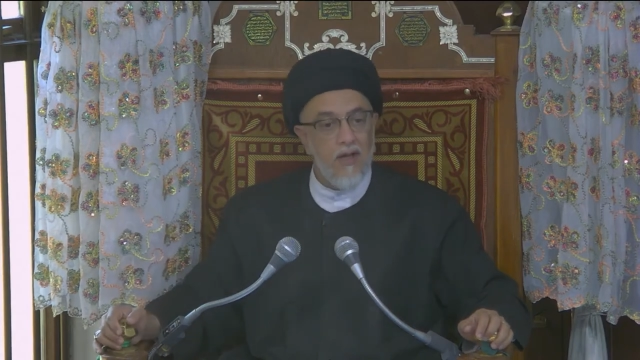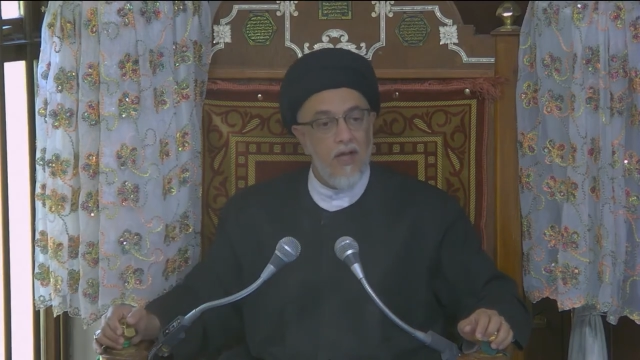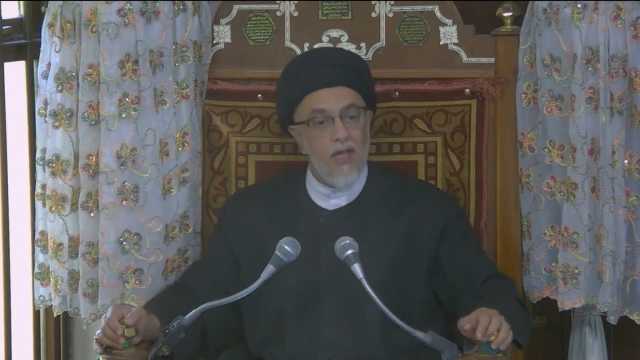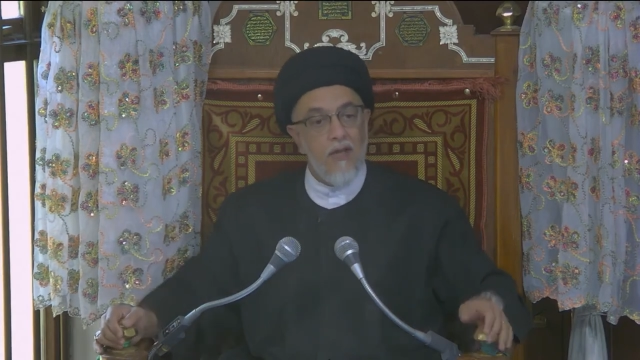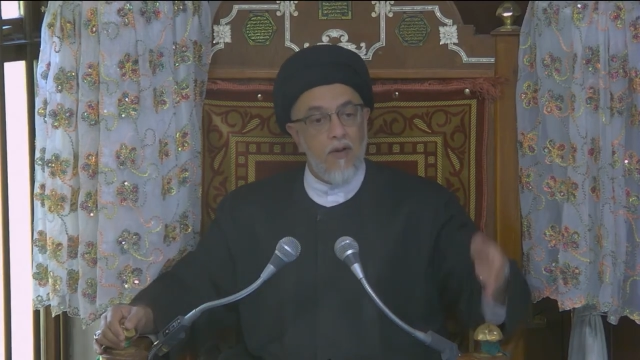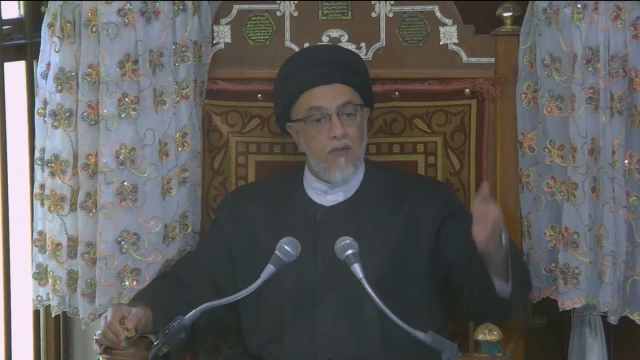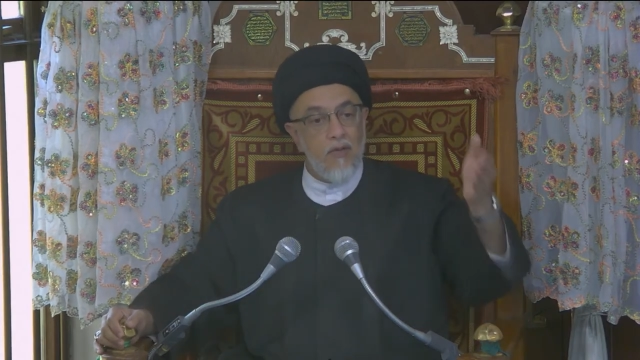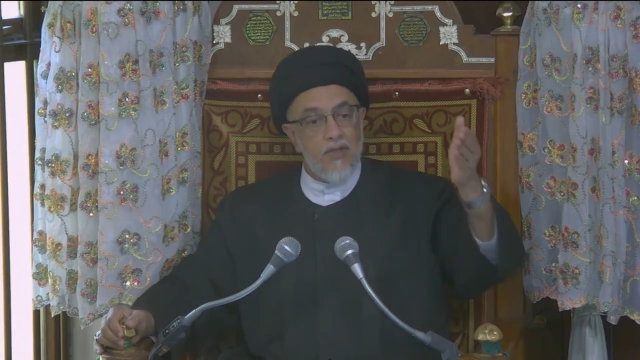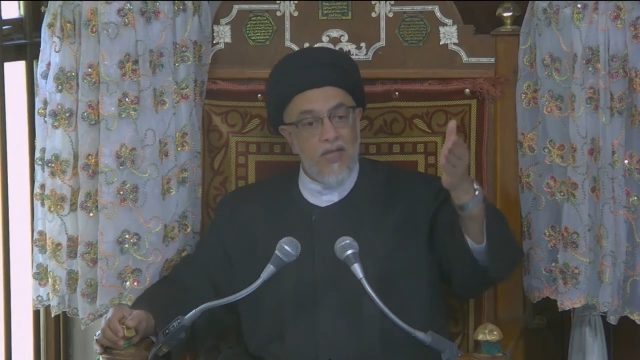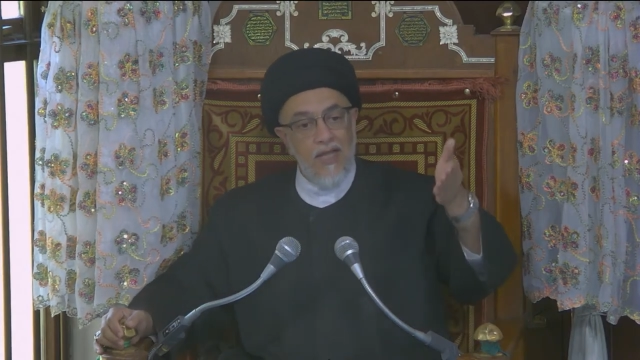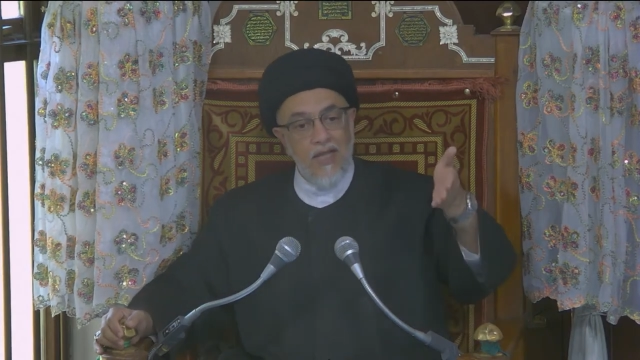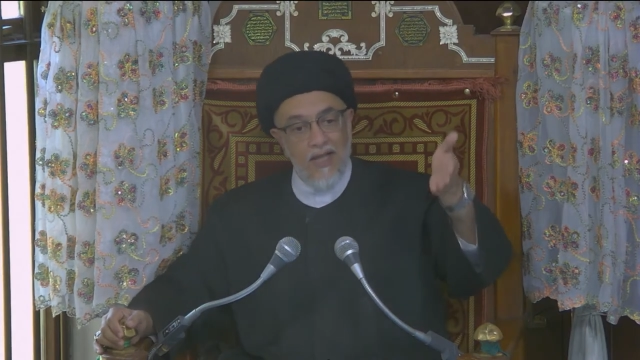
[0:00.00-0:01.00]
Imam
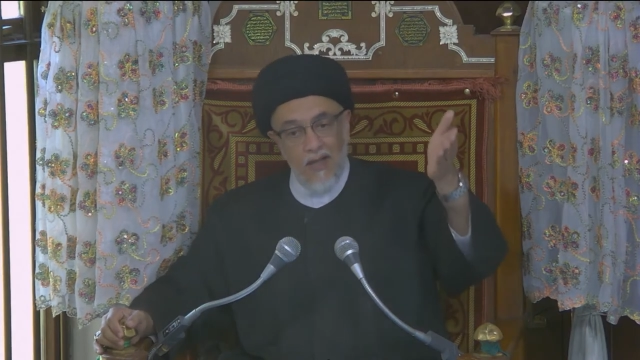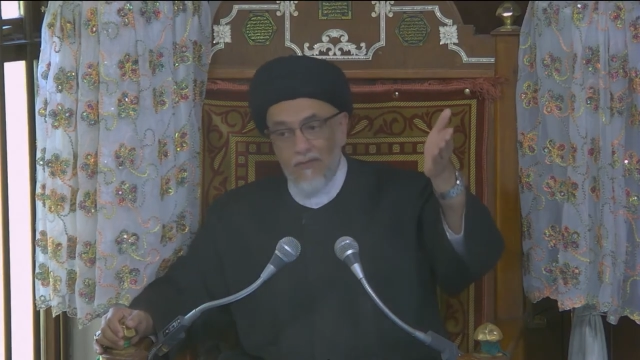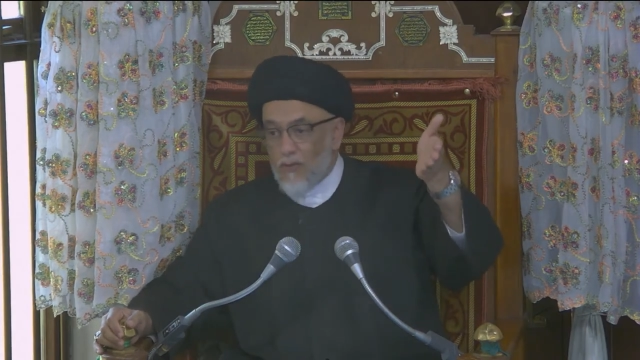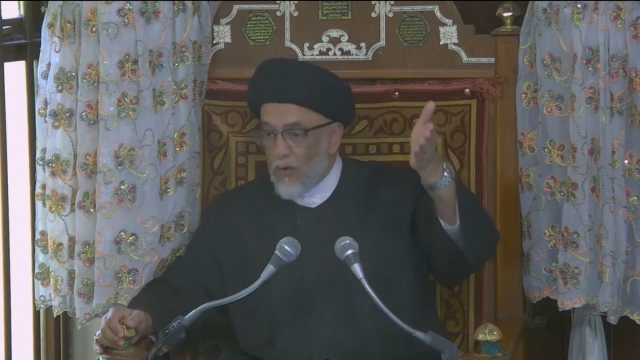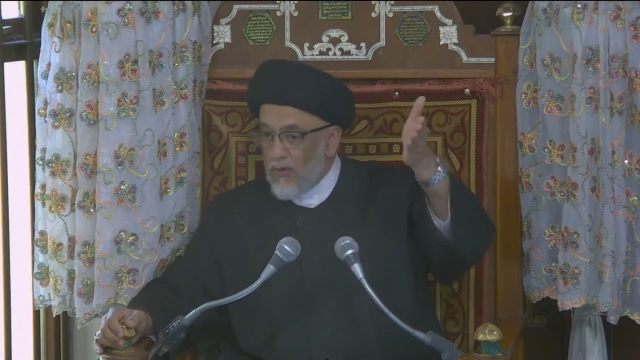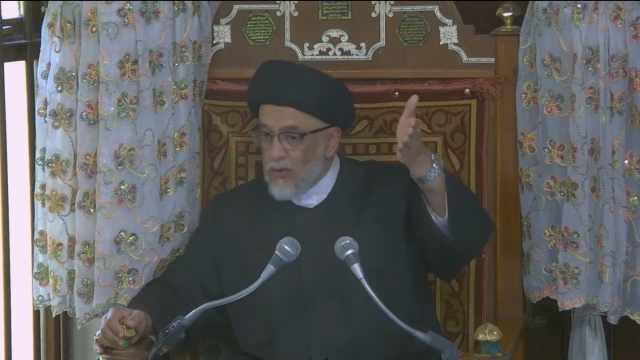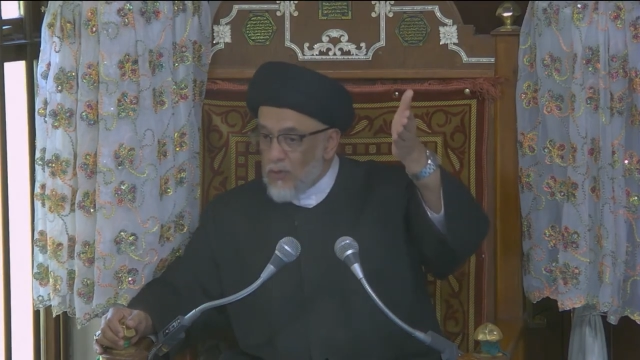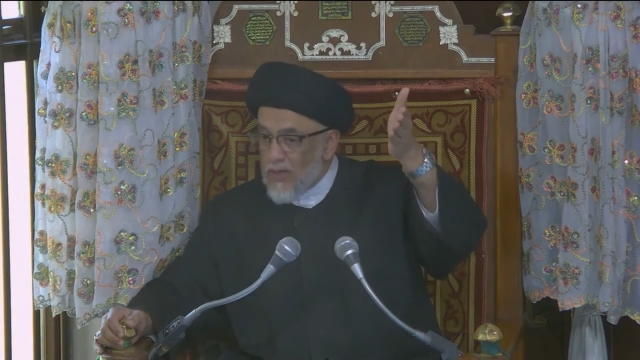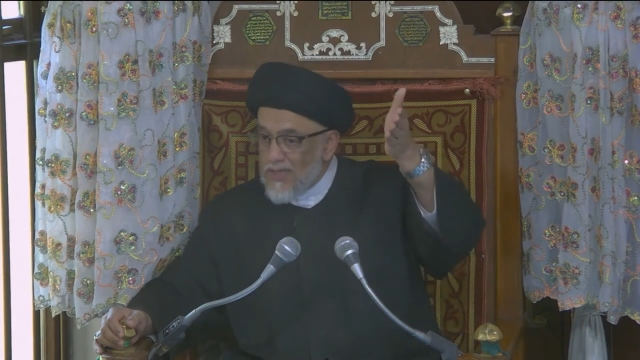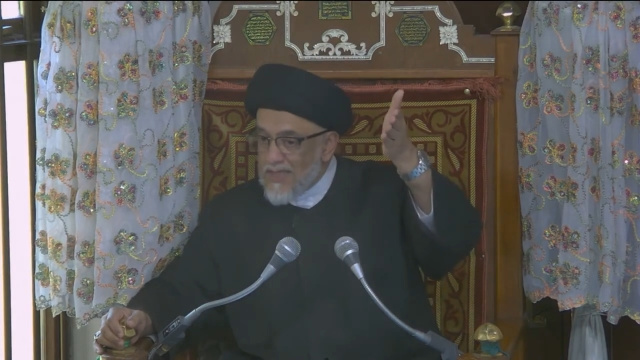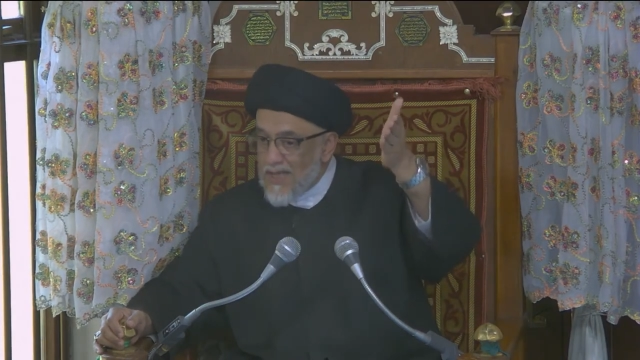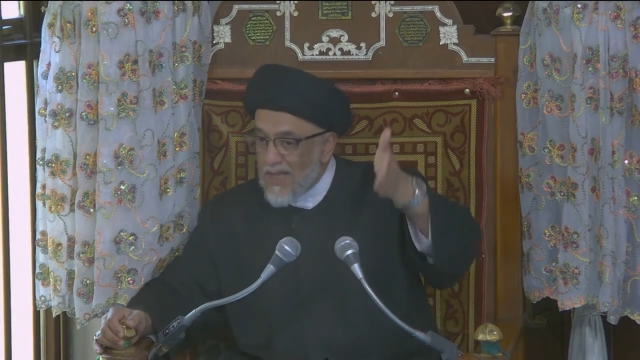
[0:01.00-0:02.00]
Hussein left on
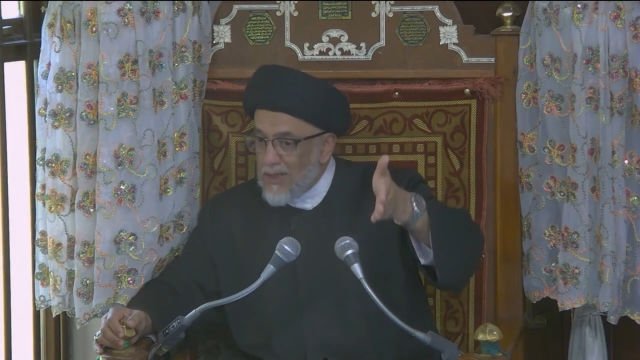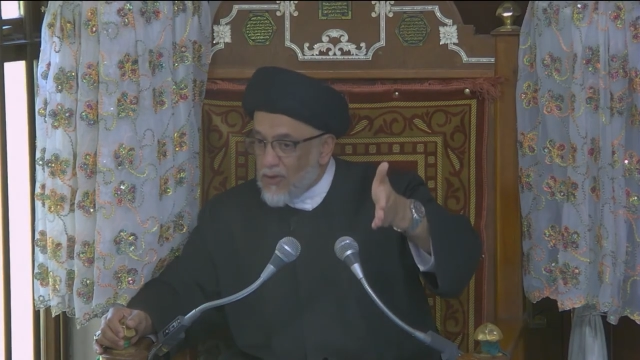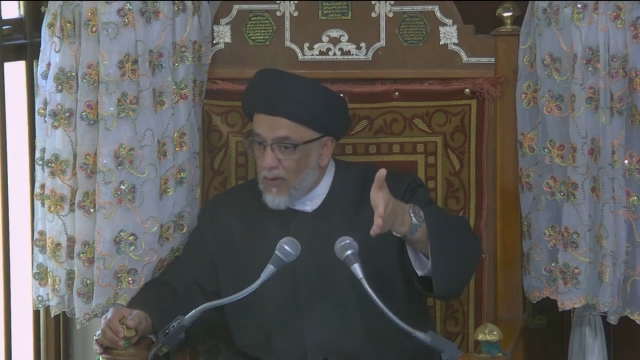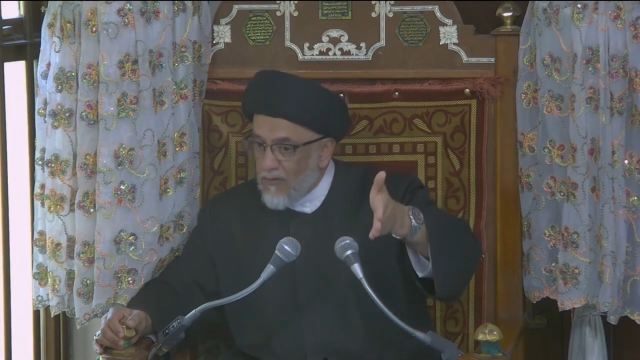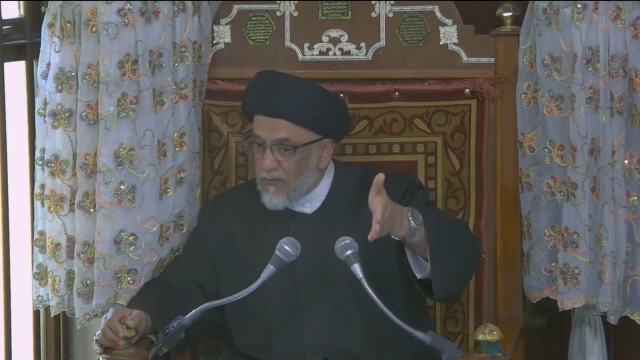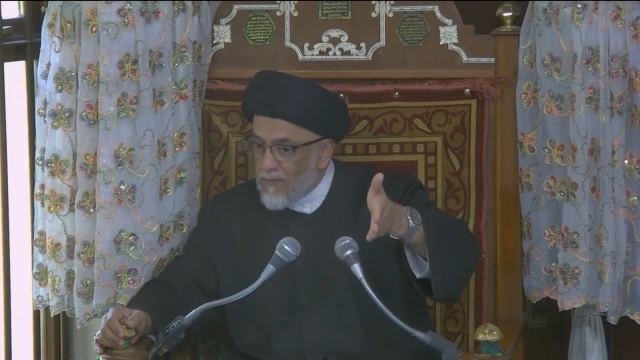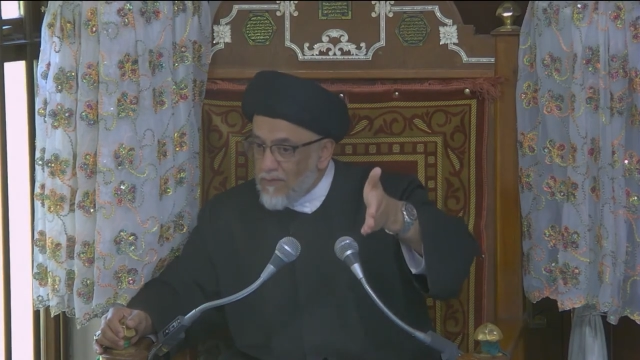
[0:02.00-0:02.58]
28th of